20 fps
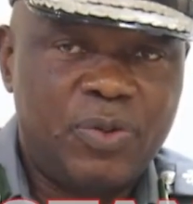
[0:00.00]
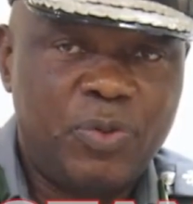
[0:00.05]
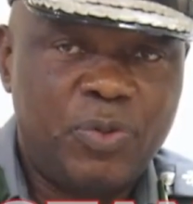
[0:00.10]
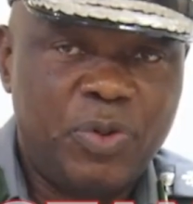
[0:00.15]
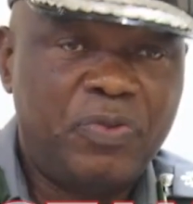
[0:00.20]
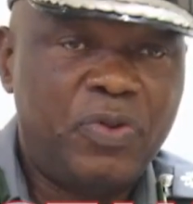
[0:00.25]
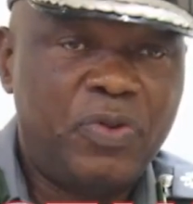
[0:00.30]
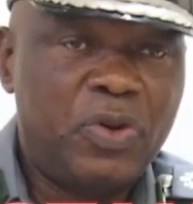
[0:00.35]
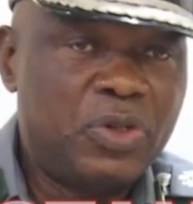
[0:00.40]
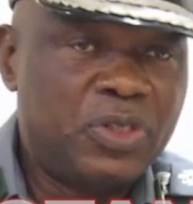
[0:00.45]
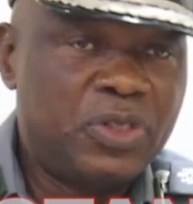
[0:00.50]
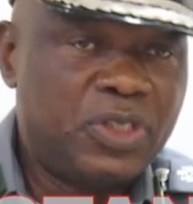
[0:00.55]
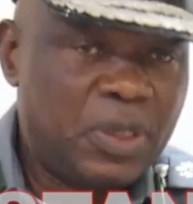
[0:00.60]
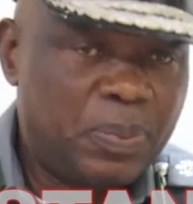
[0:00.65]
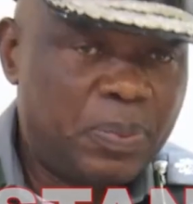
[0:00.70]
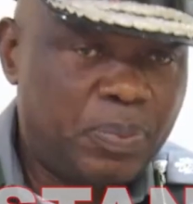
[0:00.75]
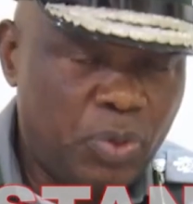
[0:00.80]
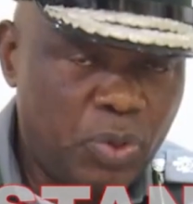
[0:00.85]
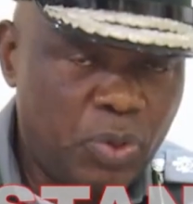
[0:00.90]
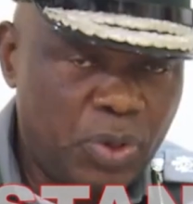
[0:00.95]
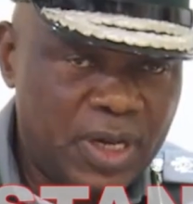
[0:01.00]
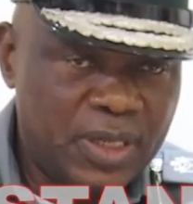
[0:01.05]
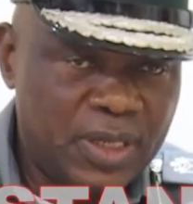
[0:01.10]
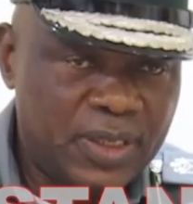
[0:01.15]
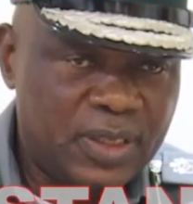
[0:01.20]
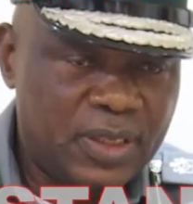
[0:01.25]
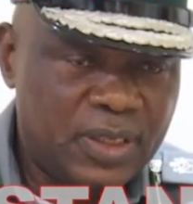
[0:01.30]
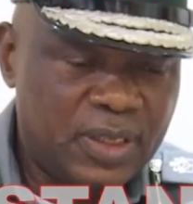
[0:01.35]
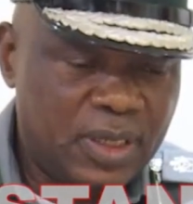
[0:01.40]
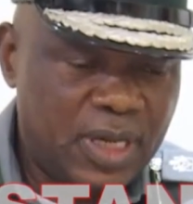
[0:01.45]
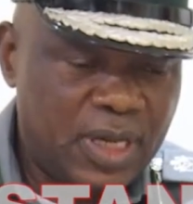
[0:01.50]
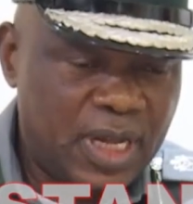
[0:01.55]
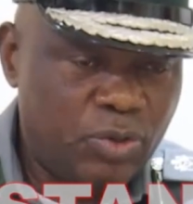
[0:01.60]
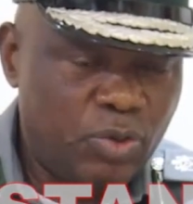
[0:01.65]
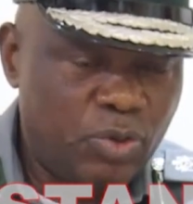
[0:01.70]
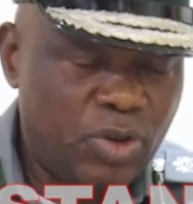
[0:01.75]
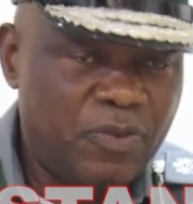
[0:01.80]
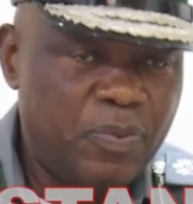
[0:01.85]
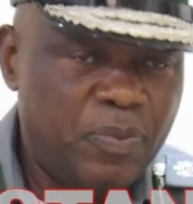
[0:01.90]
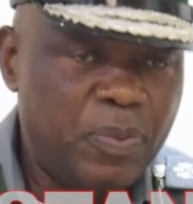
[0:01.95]
we followed the progress
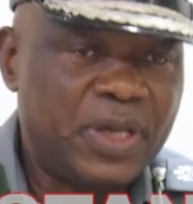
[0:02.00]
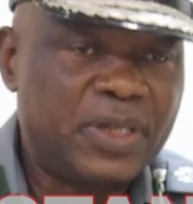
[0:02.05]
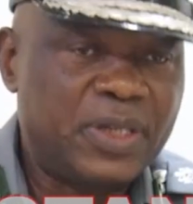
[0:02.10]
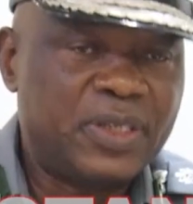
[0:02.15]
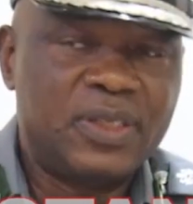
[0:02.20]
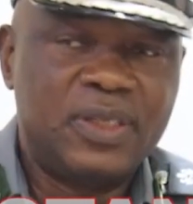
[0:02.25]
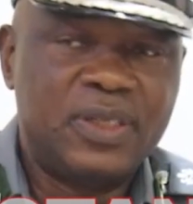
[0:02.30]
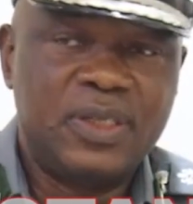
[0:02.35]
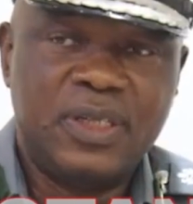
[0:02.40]
that you have made.